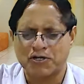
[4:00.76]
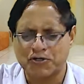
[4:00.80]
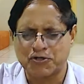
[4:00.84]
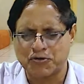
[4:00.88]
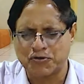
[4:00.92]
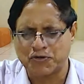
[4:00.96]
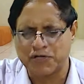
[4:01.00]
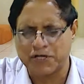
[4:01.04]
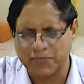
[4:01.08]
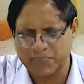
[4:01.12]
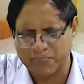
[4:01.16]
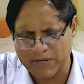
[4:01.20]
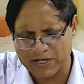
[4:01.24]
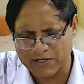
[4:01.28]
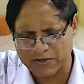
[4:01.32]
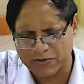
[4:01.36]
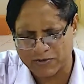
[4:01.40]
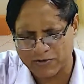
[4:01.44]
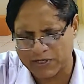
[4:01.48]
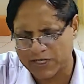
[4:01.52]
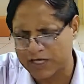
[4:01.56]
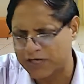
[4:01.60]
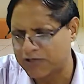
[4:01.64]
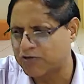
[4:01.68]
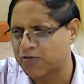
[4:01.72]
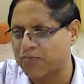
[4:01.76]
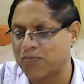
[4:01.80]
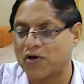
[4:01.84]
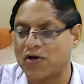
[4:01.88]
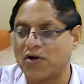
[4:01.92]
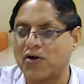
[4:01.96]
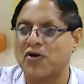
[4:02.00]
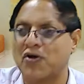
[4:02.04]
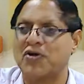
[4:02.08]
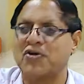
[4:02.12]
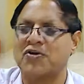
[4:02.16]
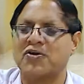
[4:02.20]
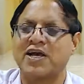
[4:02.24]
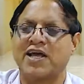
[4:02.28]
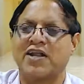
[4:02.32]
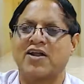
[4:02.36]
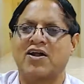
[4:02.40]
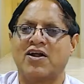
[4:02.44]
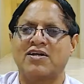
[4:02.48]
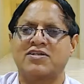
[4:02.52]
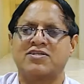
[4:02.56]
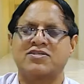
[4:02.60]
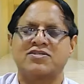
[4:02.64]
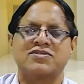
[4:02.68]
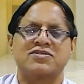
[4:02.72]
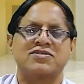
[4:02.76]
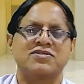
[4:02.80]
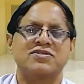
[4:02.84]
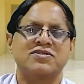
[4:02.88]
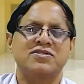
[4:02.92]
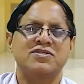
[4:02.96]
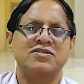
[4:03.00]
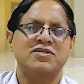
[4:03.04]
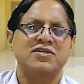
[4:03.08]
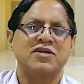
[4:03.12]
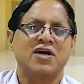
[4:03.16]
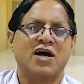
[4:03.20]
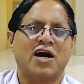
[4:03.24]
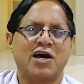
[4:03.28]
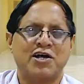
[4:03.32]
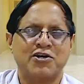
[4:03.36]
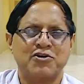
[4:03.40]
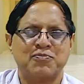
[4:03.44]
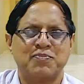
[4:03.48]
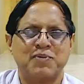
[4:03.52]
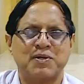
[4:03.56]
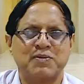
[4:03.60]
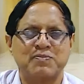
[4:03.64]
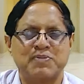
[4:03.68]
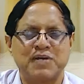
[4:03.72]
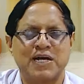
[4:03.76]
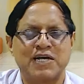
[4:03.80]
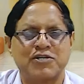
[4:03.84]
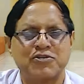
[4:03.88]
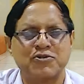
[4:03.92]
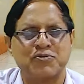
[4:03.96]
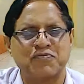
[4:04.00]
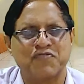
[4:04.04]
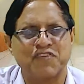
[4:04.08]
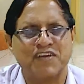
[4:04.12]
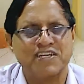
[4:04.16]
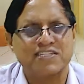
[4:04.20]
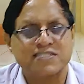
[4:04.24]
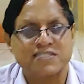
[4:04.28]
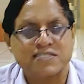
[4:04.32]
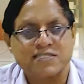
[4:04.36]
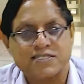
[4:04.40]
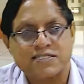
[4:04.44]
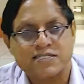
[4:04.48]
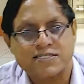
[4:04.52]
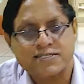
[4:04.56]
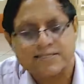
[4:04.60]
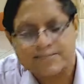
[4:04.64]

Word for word: you depend today, tomorrow you cannot. Are you prepared to face it?